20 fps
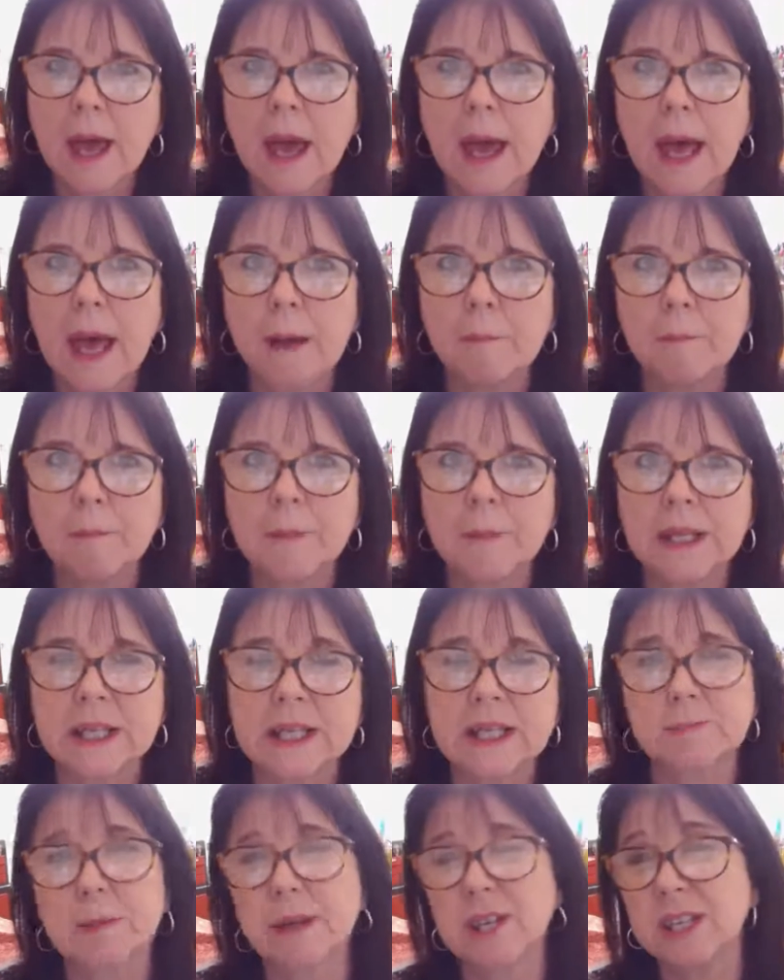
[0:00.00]
And
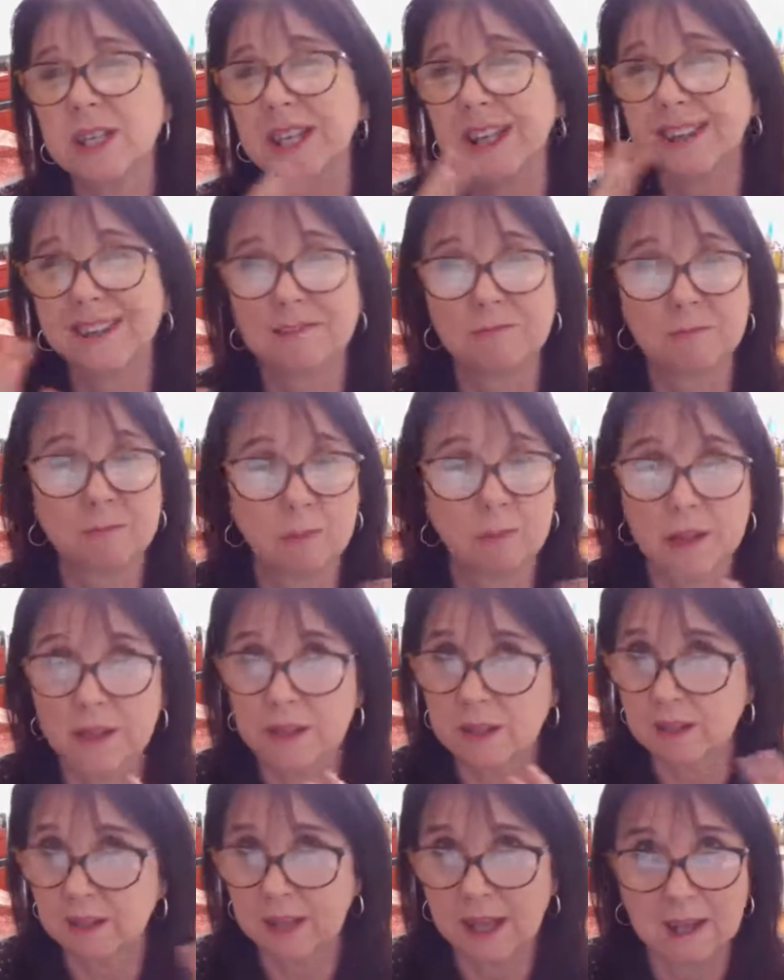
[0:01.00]
especially
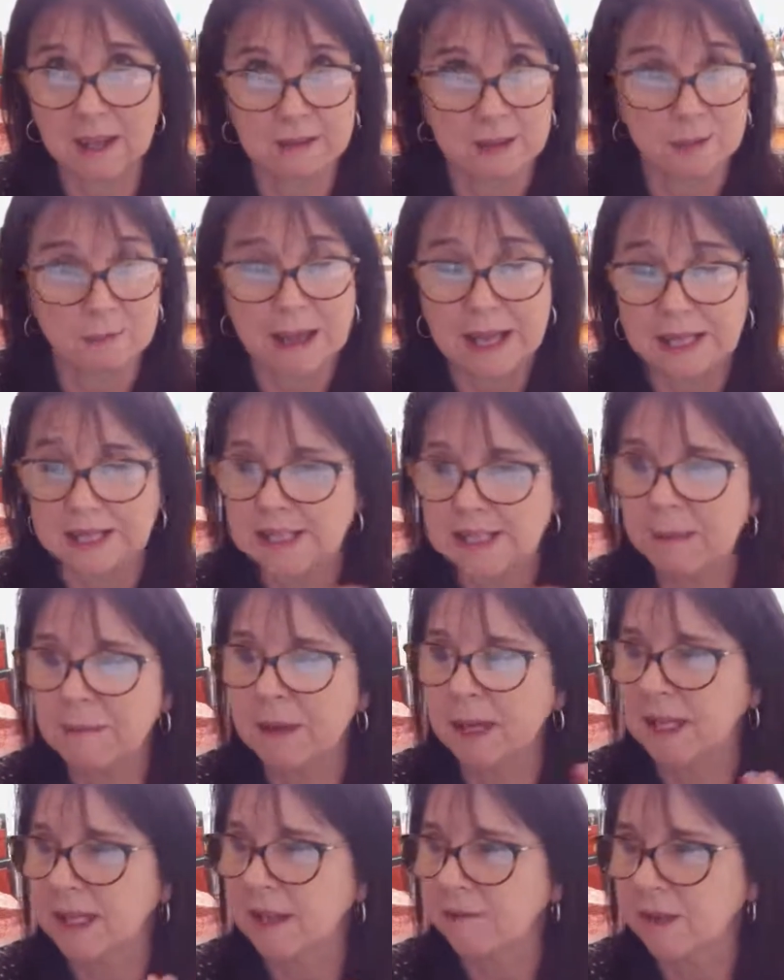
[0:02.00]
with the
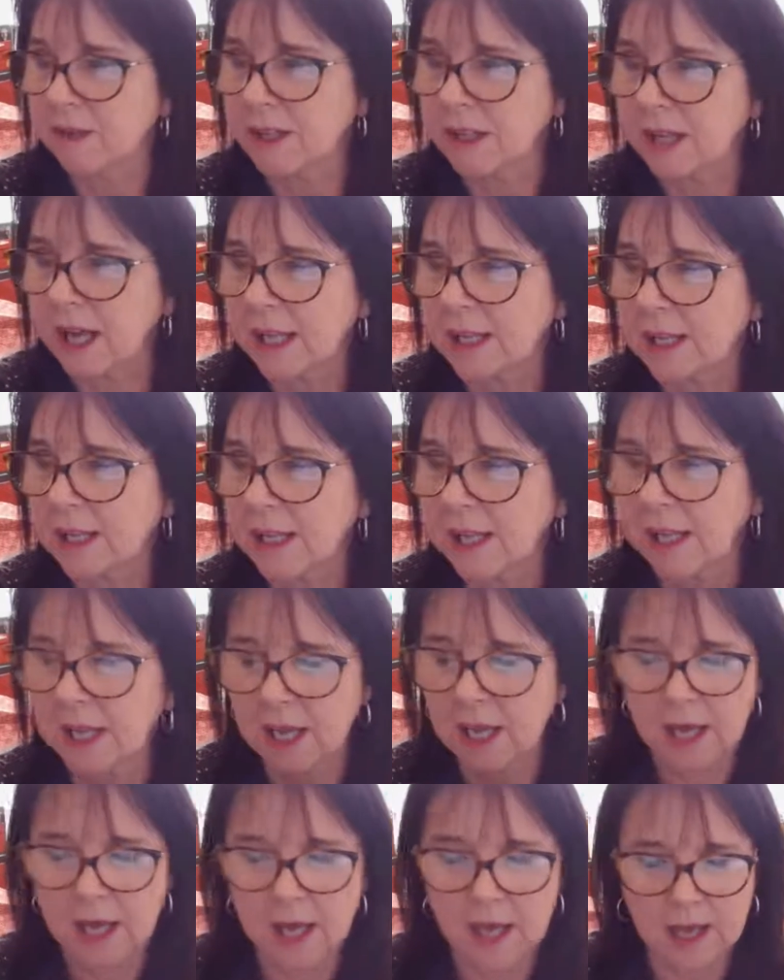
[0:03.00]
pandemic and everything, I think
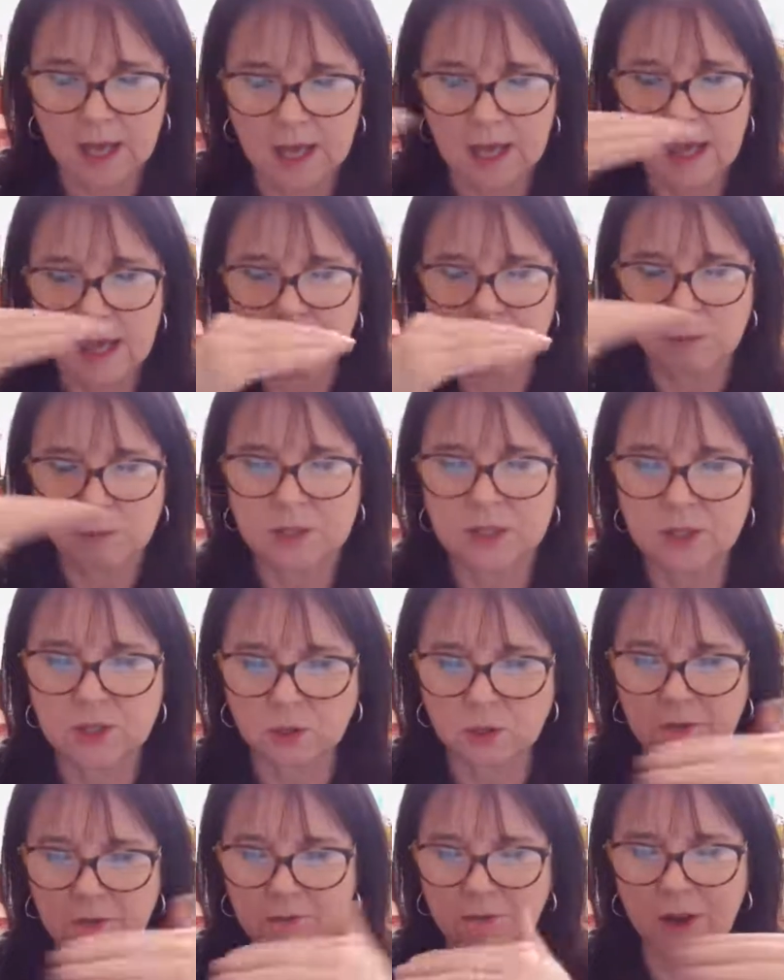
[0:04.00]
everybody's
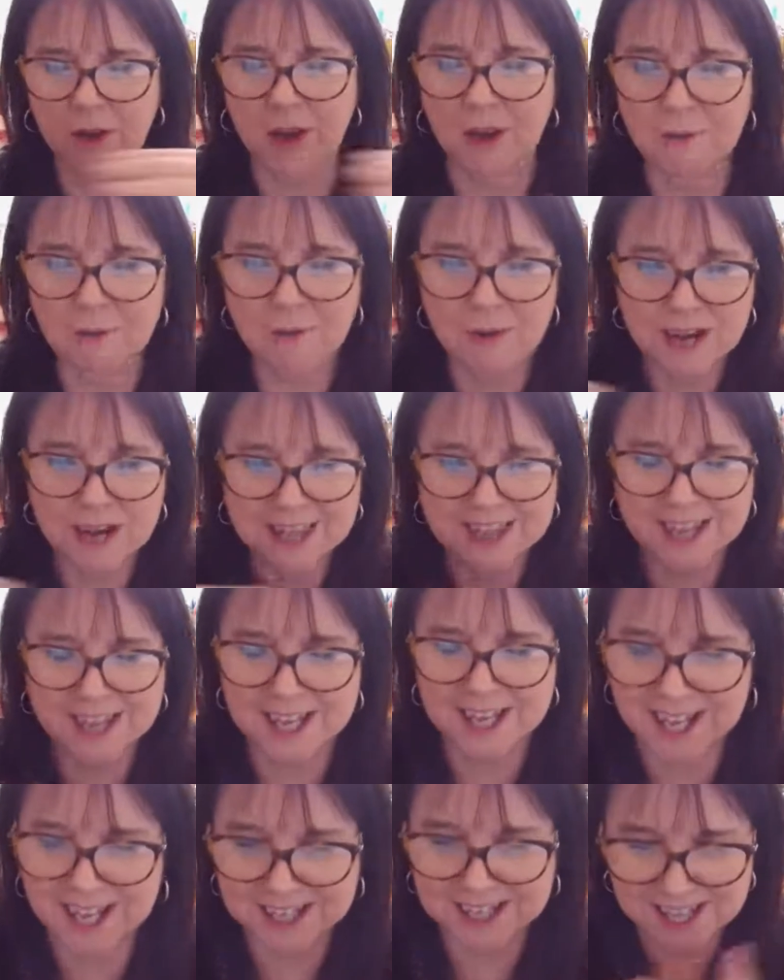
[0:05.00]
sort of
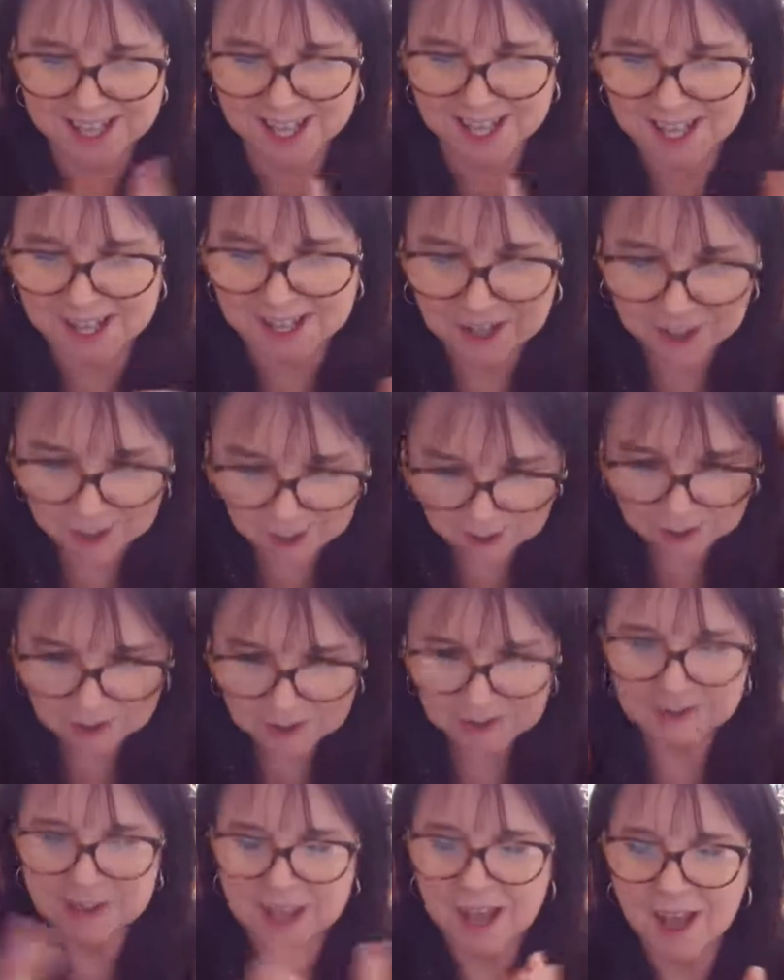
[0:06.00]
rethinking
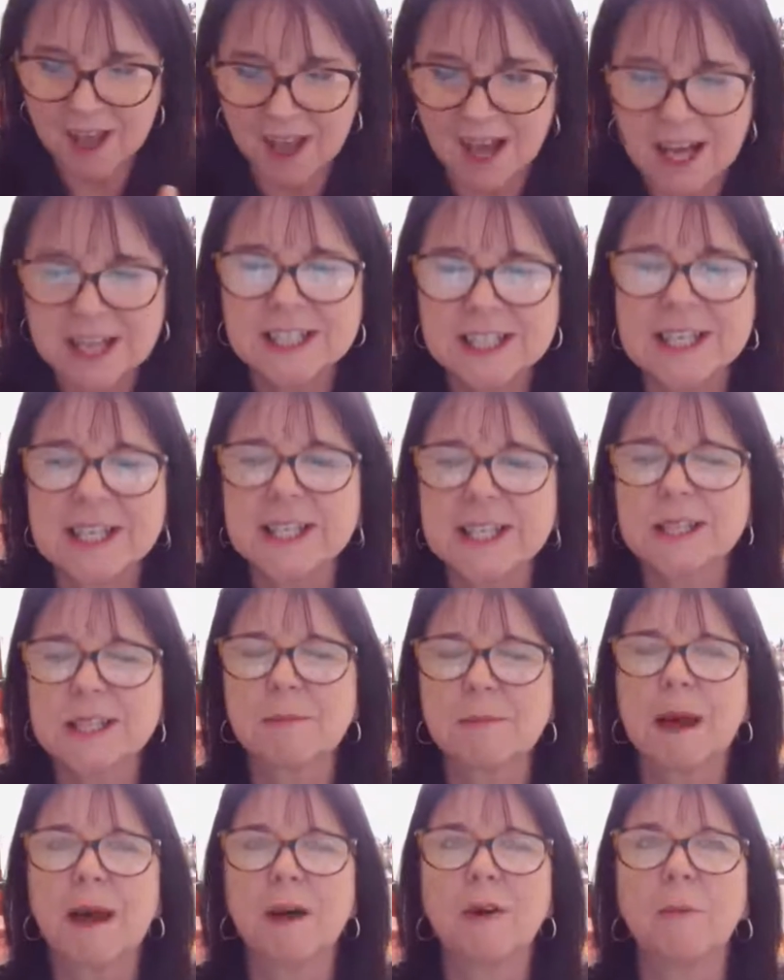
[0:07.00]
their ideas
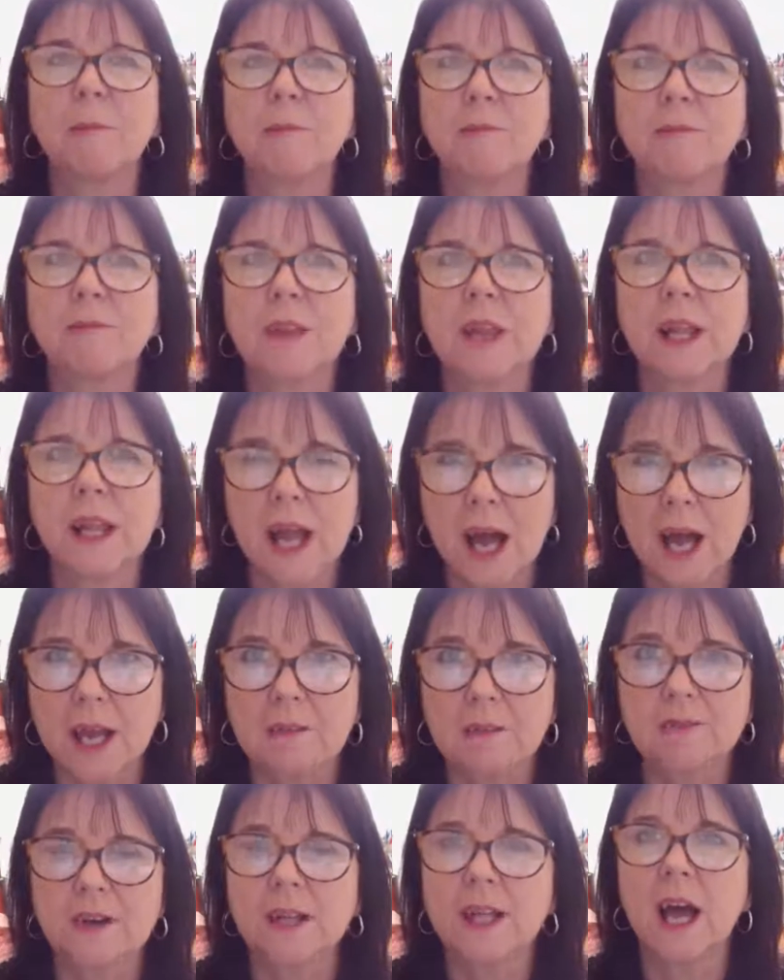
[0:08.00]
about
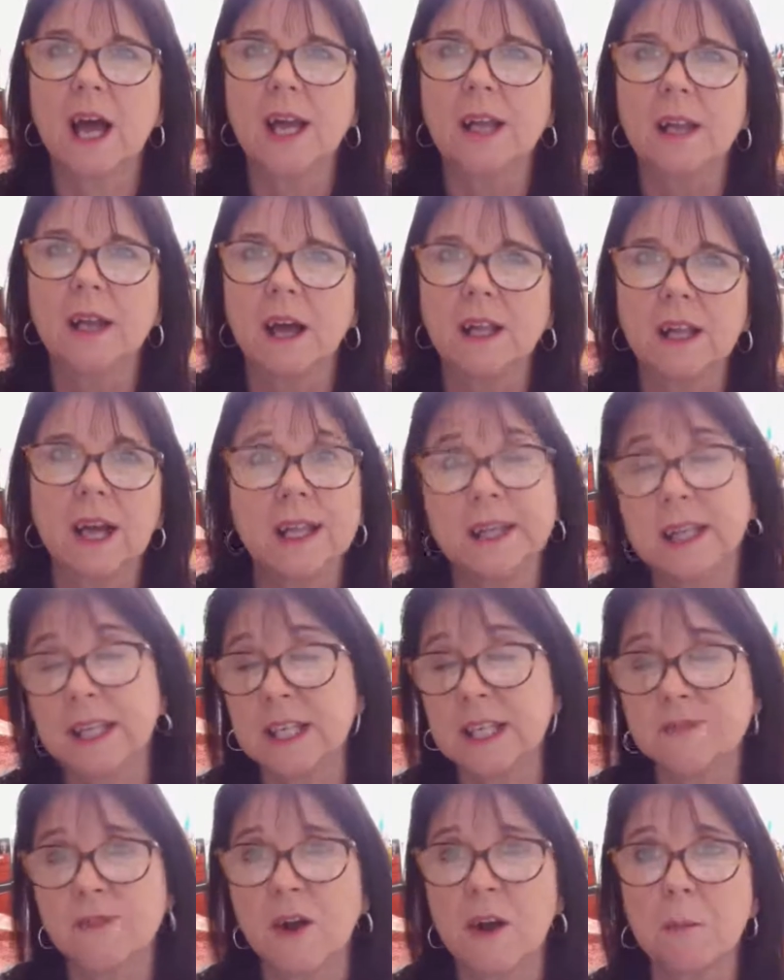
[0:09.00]
life, and I think
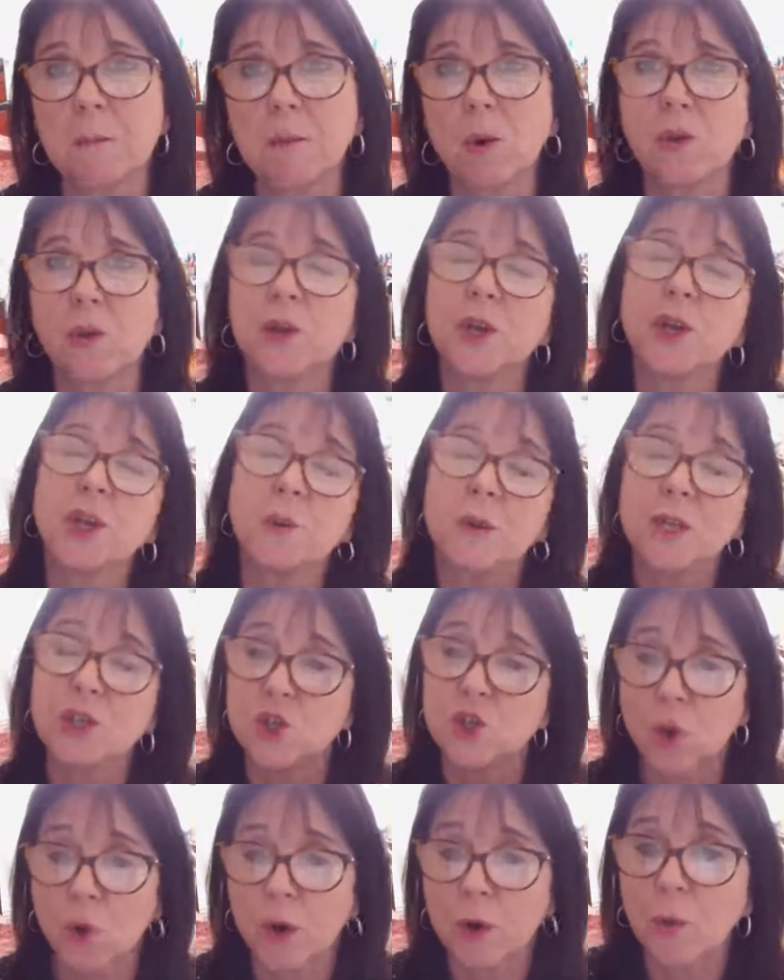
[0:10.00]
it's very important that you
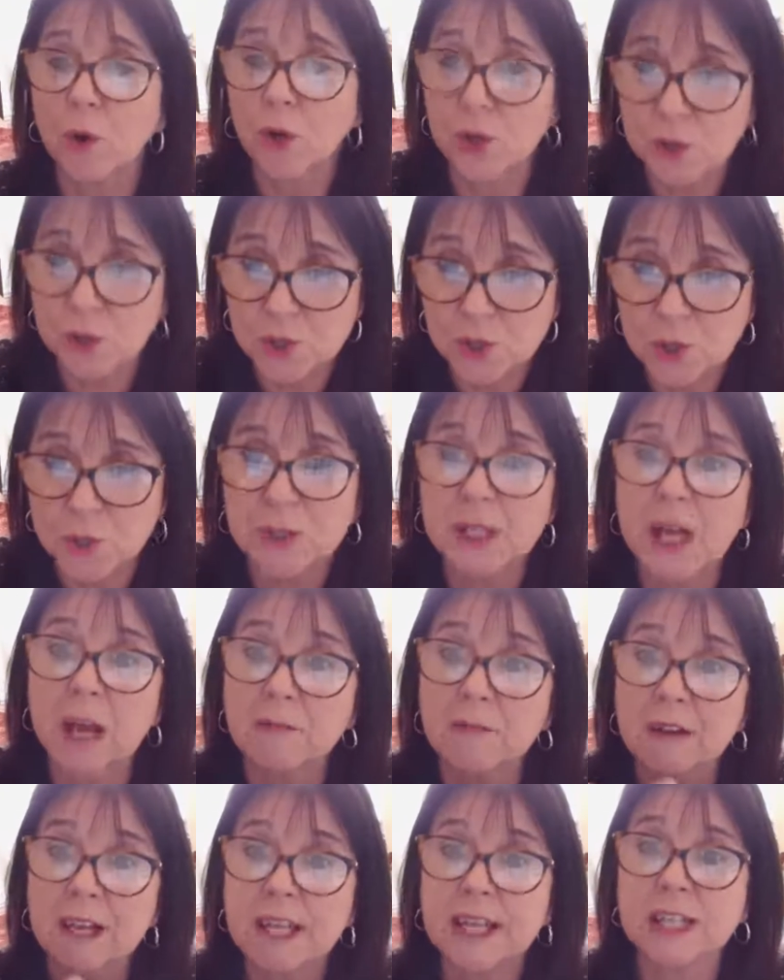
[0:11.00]
enjoy what you do, and I
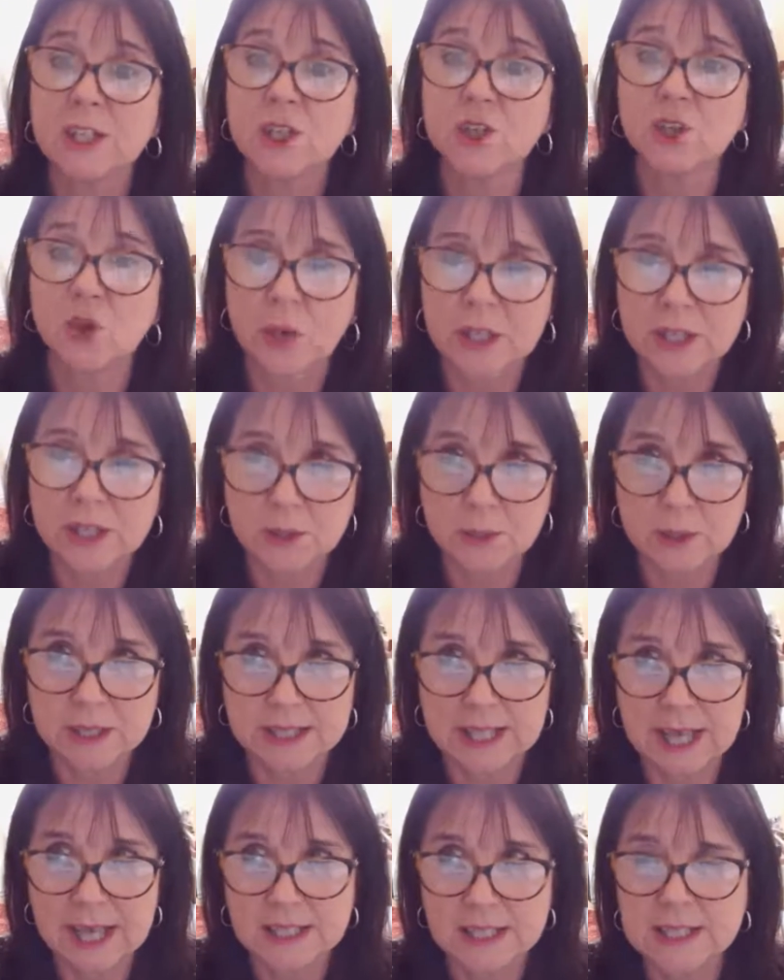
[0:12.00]
really enjoy doing
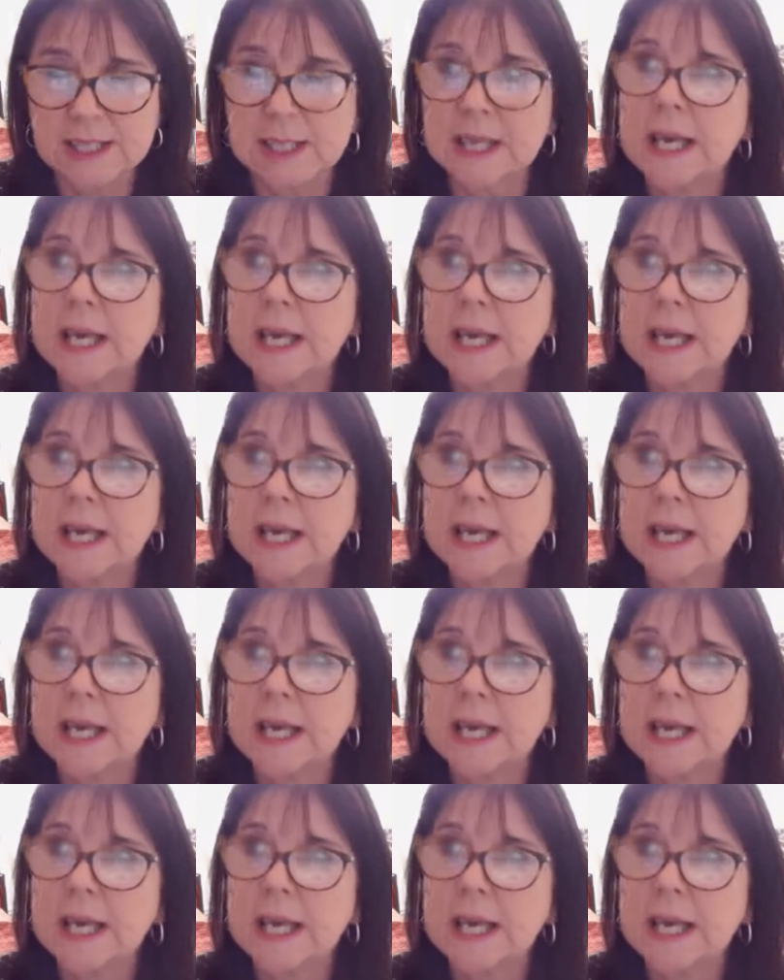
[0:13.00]
that.